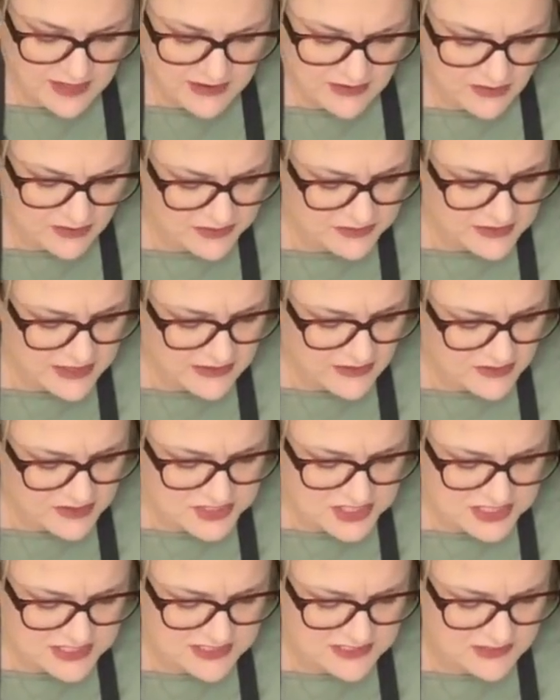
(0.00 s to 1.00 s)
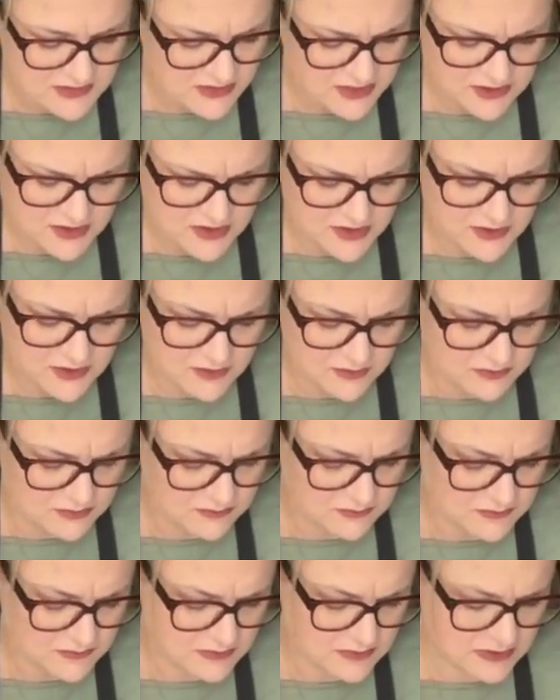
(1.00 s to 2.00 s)
yeah, I think I don't know.
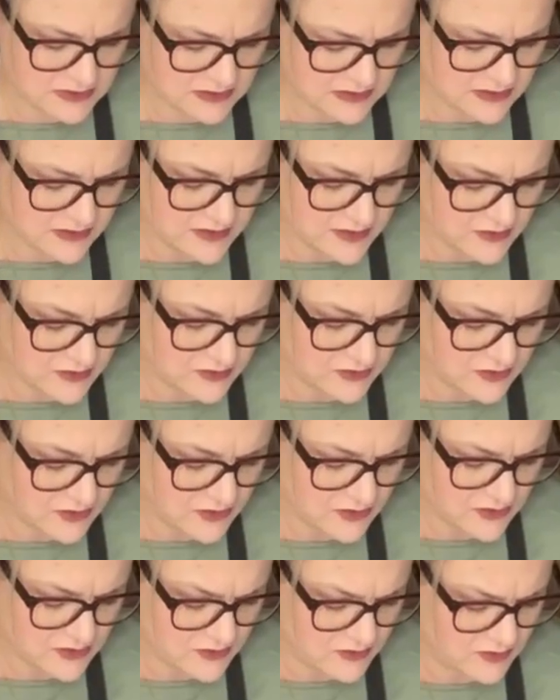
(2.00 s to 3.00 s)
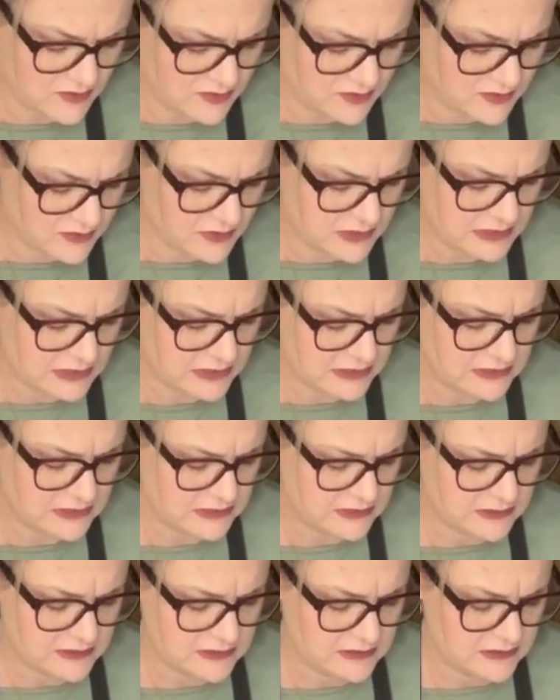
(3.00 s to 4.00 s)
I don't know
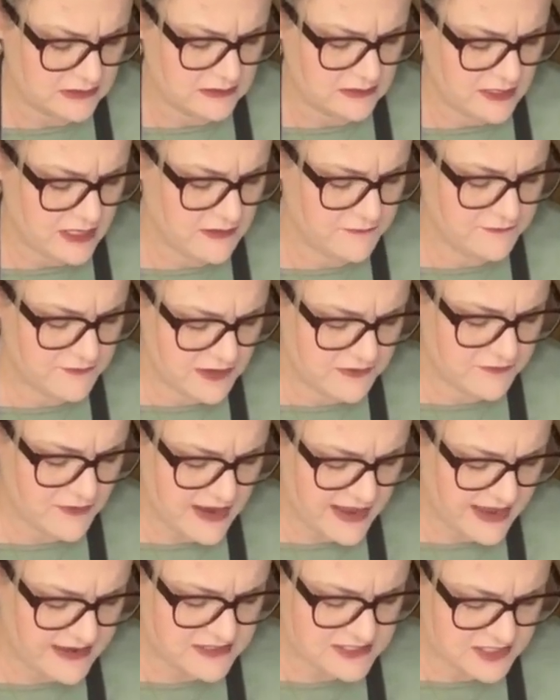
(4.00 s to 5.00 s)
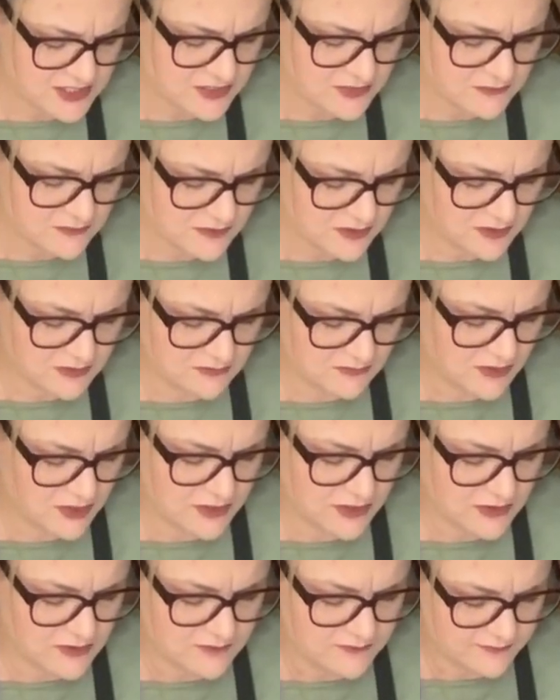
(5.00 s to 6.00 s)
if I had to,
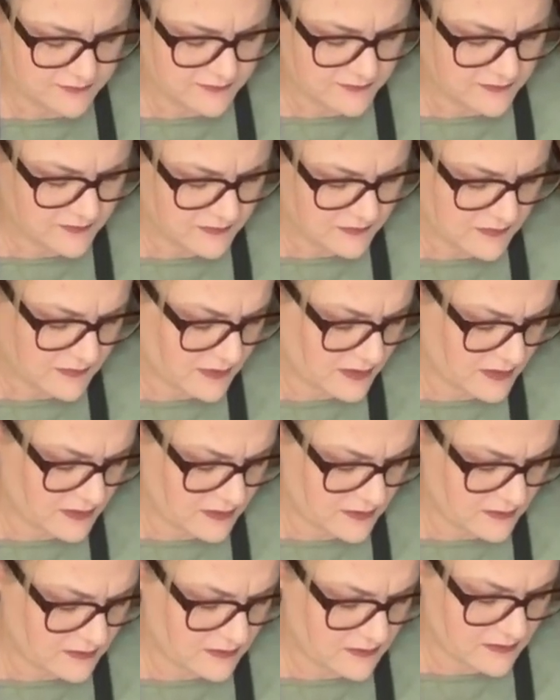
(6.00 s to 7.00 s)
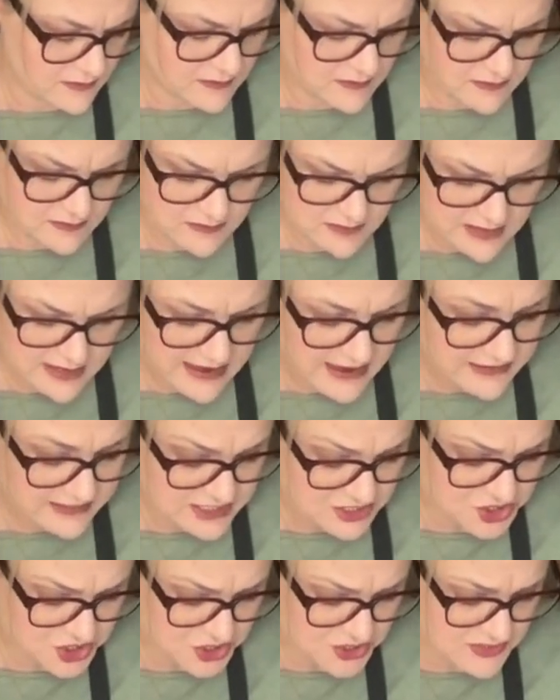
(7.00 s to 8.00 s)
you know,
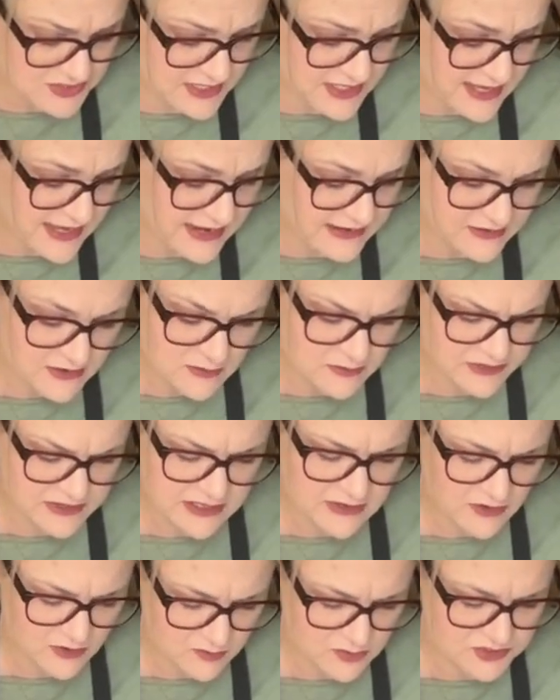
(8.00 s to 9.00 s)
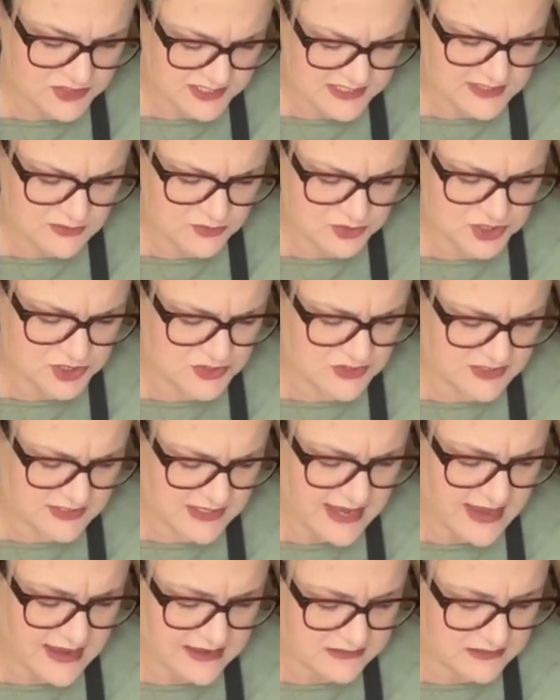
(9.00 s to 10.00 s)
had to choose again, I would think I would still
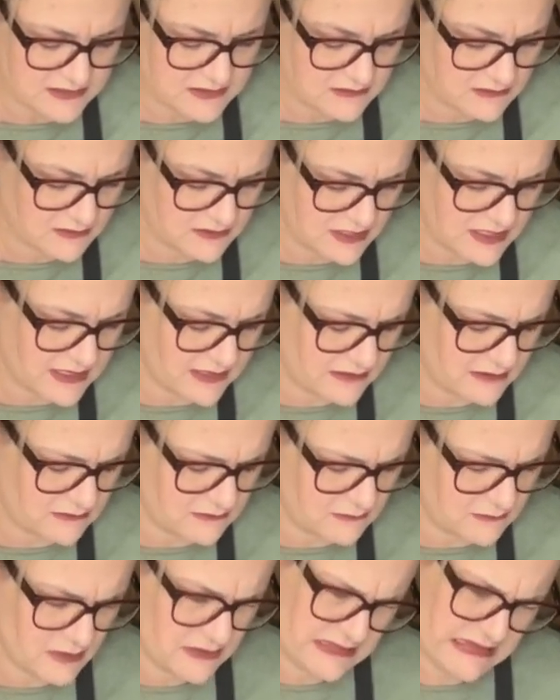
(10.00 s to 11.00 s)
choose cats. I think